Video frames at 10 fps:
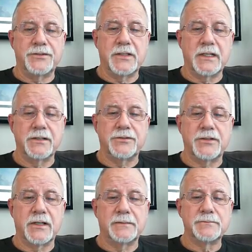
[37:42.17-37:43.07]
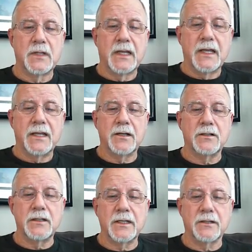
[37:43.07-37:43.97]
I changed
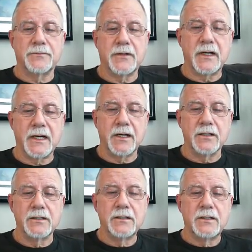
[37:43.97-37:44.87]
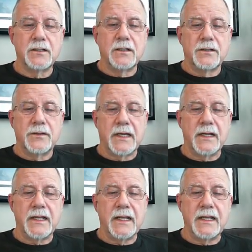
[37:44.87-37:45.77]
hell, lake of fire.
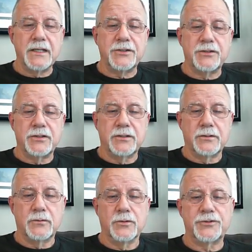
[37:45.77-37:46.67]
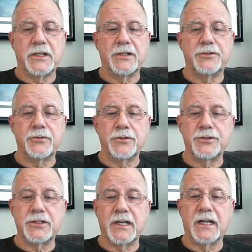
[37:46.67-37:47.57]
That H will change
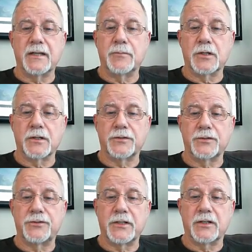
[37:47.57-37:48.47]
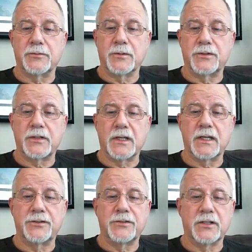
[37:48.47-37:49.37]
to a J because it's judgment.
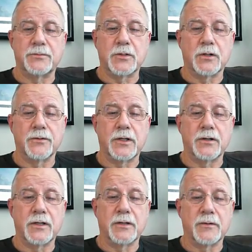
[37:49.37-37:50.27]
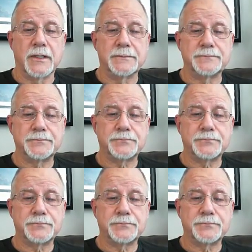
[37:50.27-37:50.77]
See, I had judgment over here anyway.